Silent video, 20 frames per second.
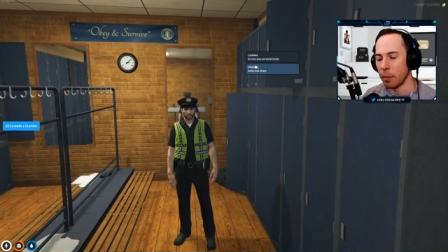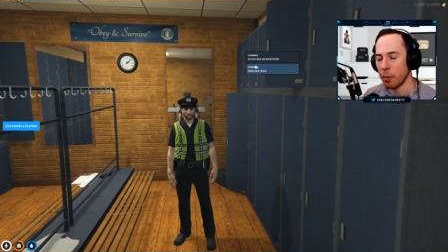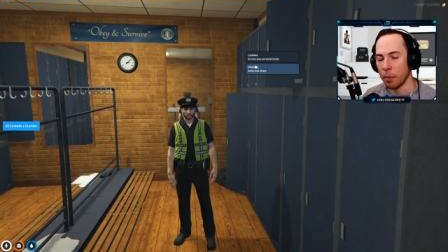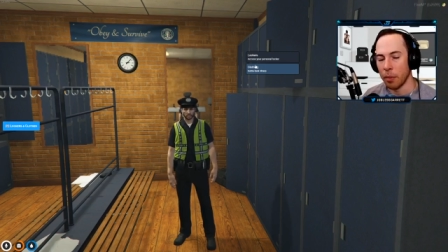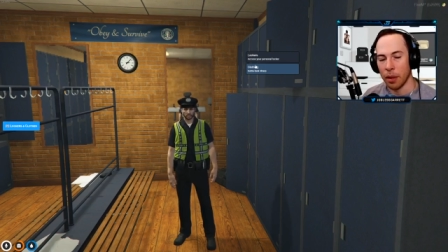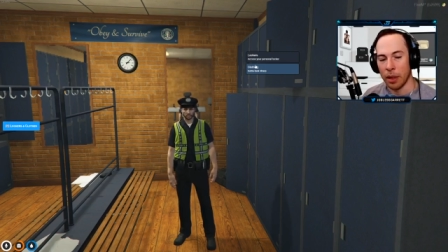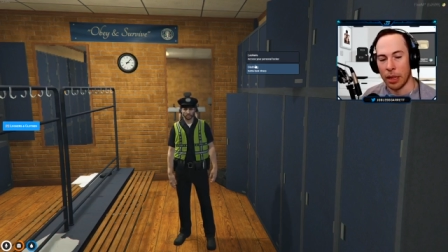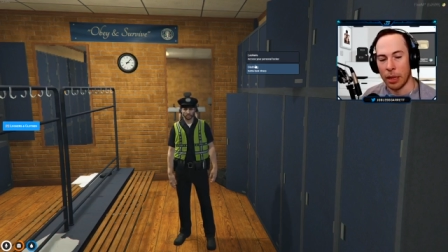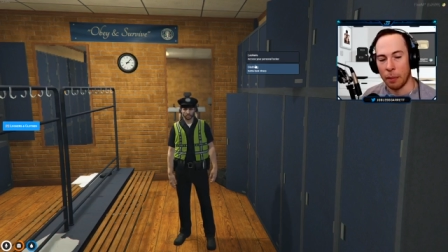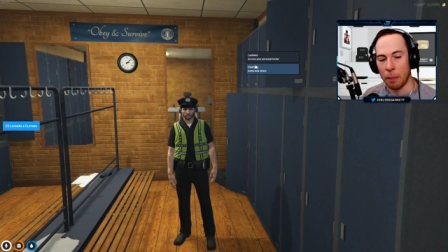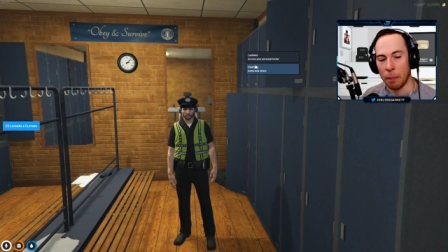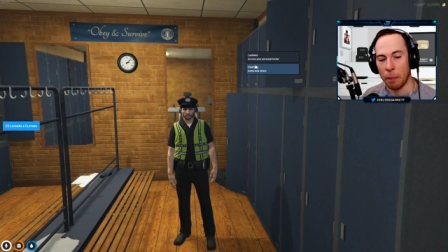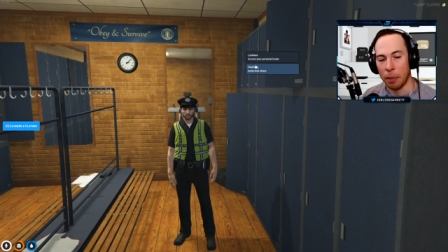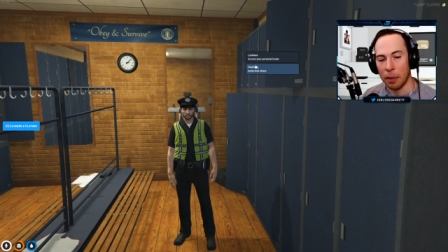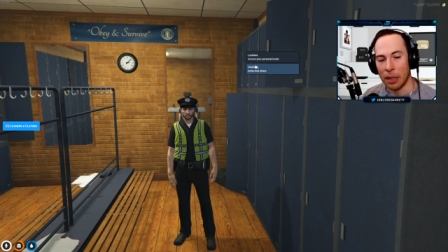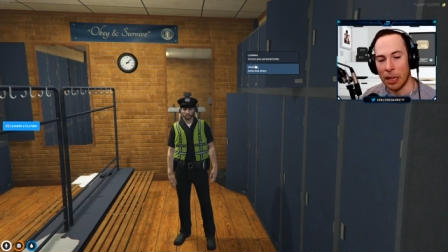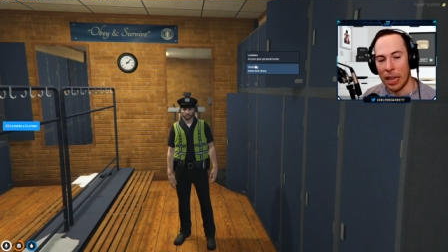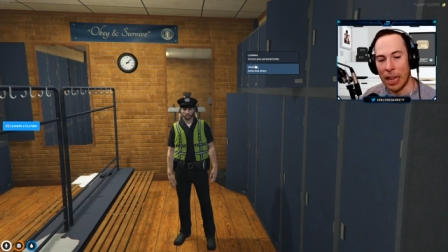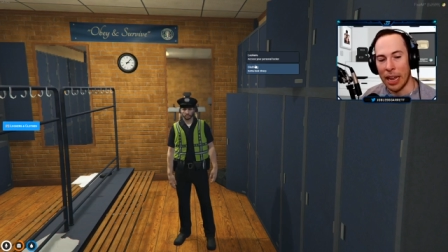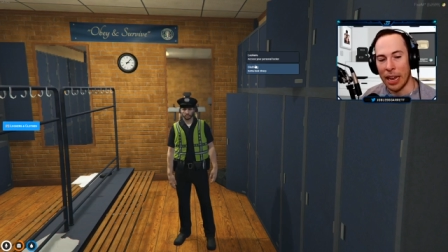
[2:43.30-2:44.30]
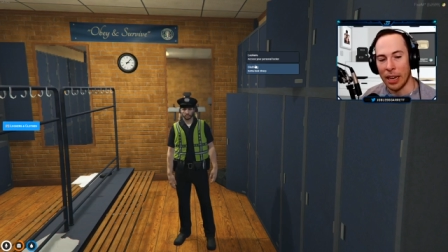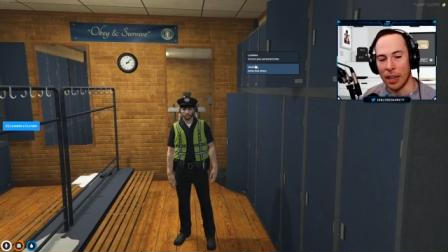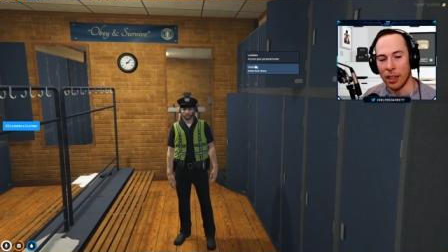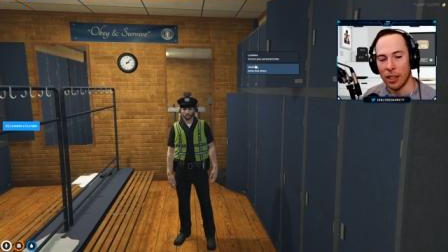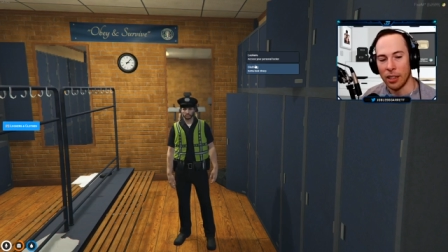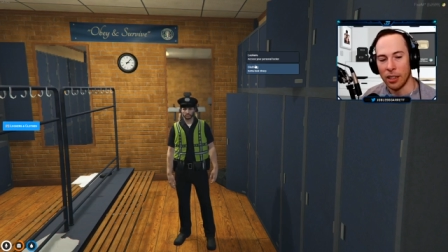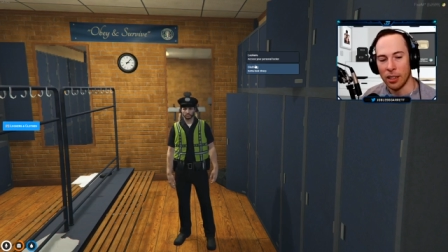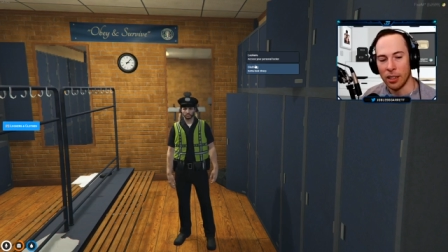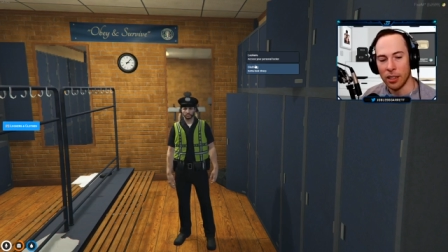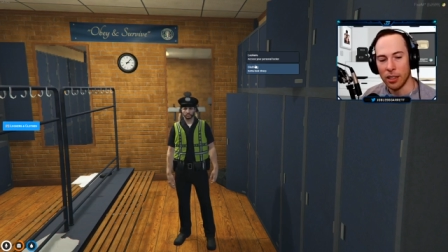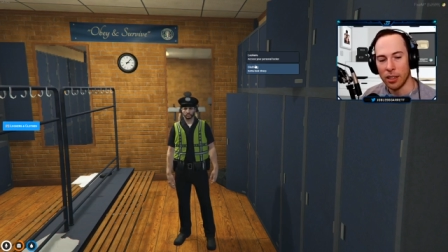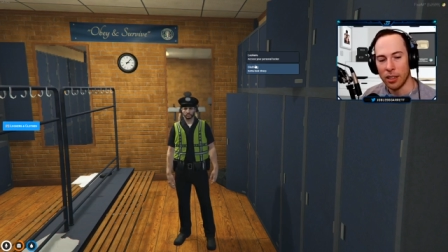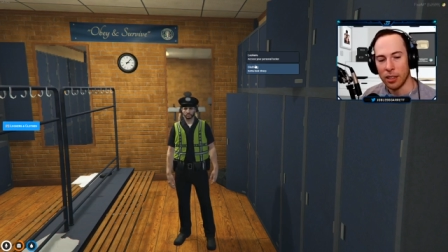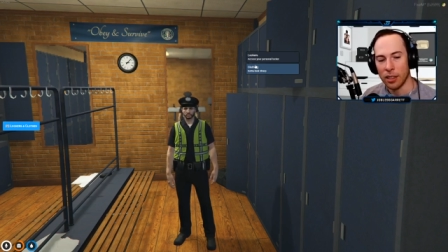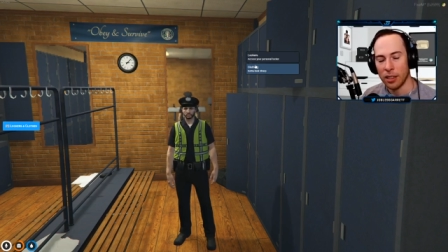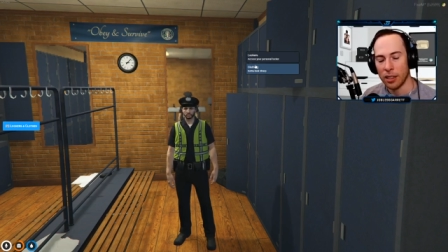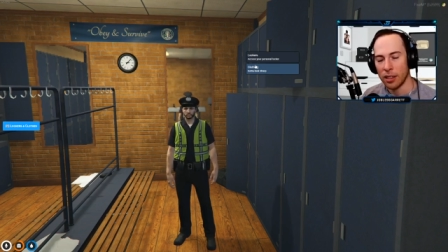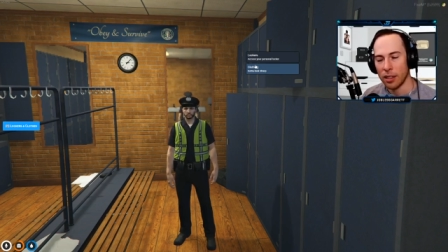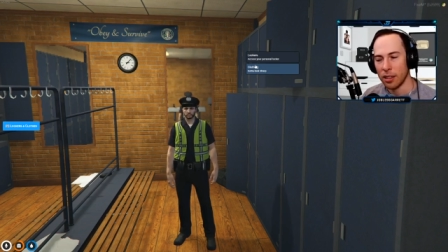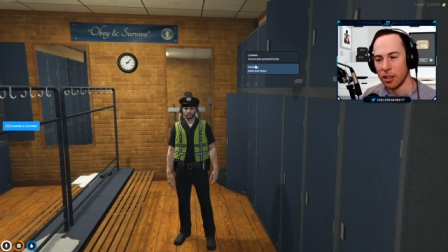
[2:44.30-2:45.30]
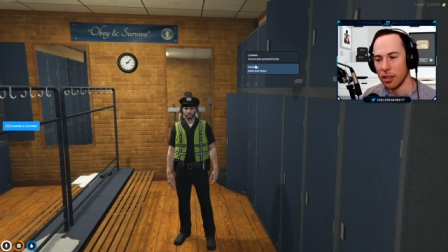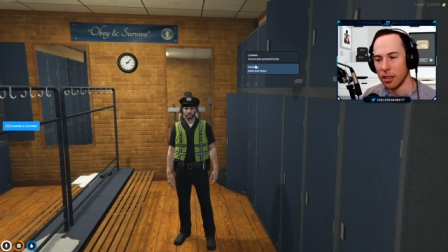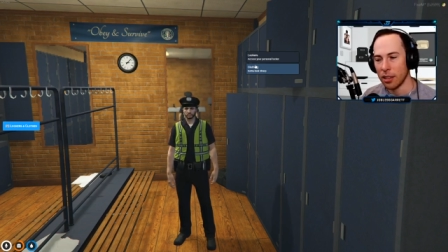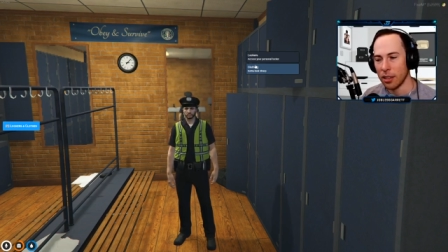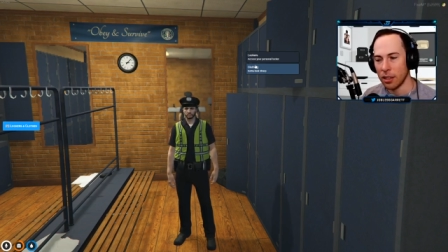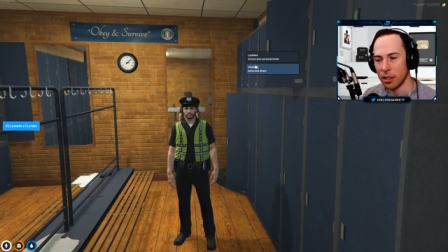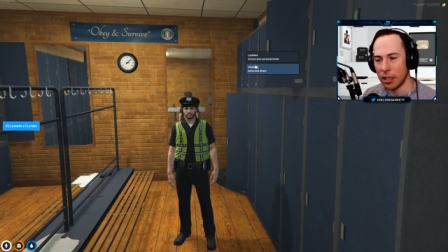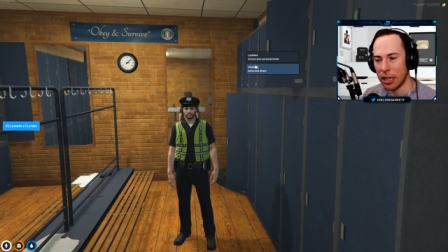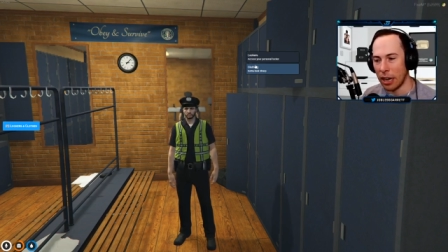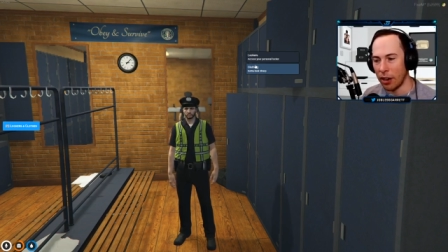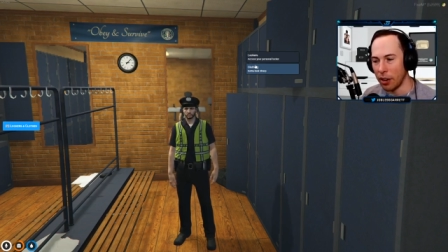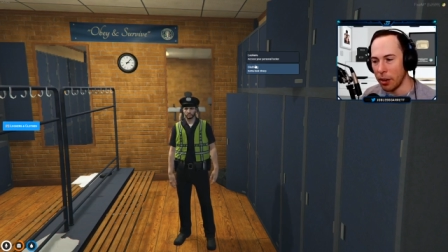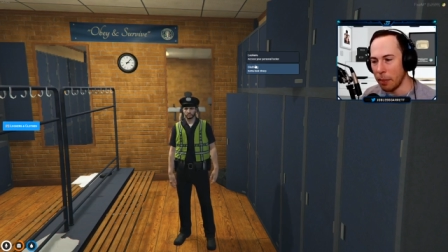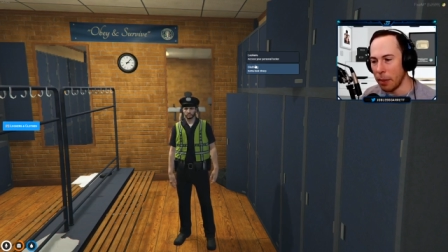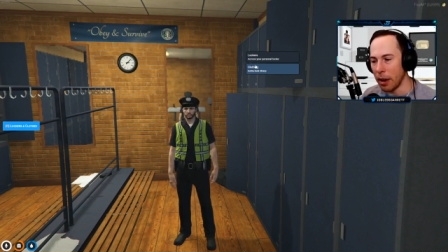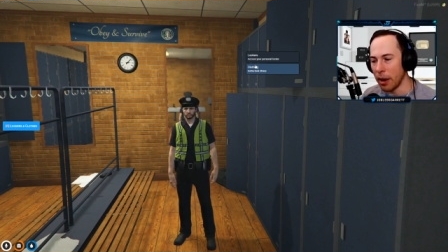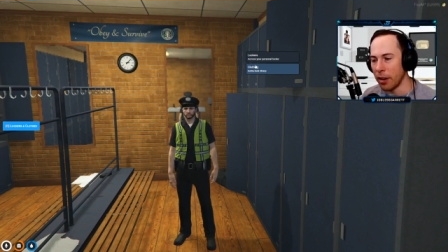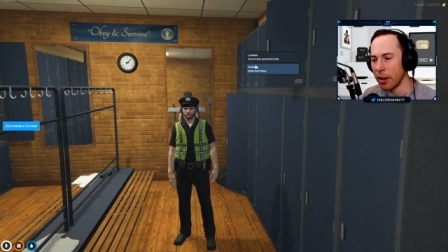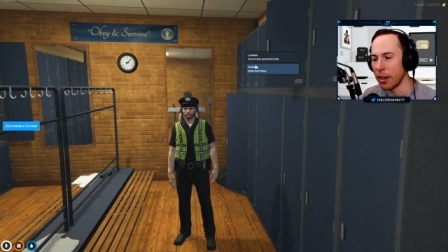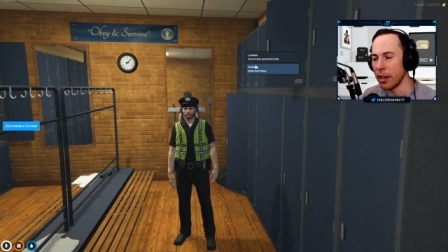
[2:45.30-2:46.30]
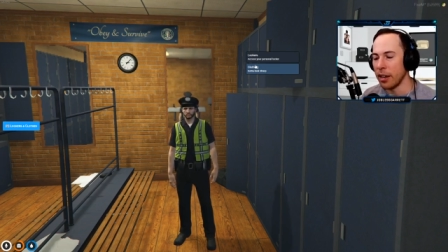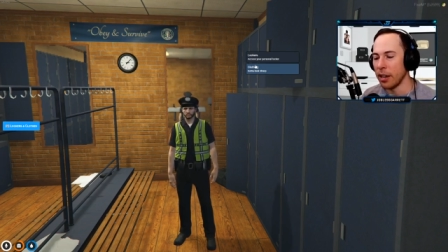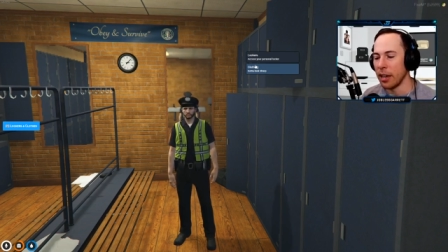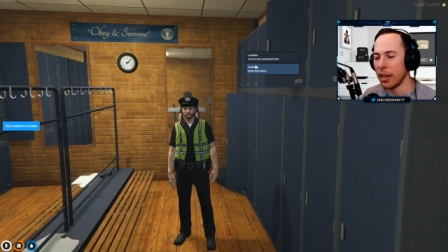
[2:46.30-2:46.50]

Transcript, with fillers: like playing Garry Berry,